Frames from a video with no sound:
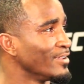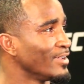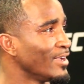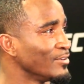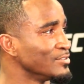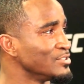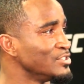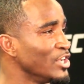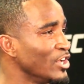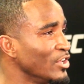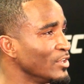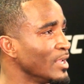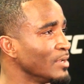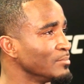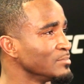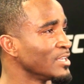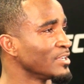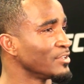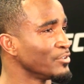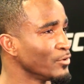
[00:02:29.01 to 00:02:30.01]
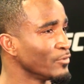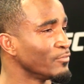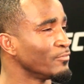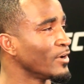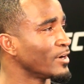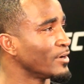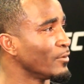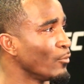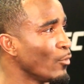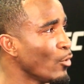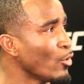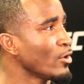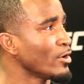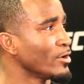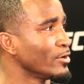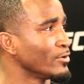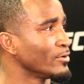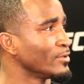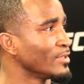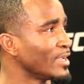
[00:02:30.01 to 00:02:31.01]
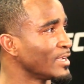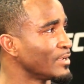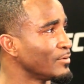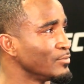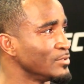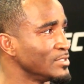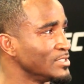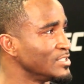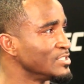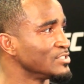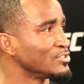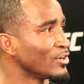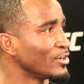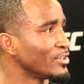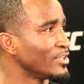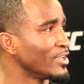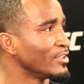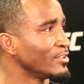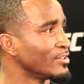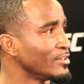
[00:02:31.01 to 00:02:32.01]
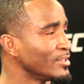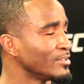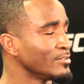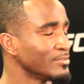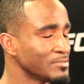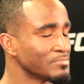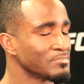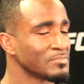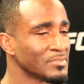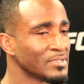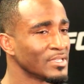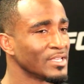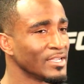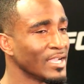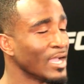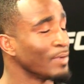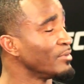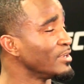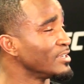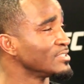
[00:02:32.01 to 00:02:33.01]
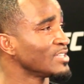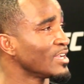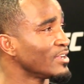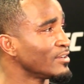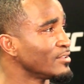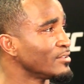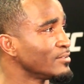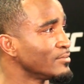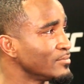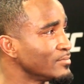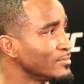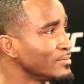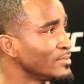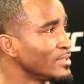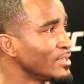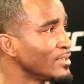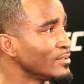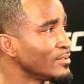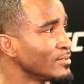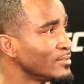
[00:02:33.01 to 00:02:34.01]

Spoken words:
I was yelling at him like, you're a fucking warrior, and like he just started yelling at him. It got me excited. Yeah.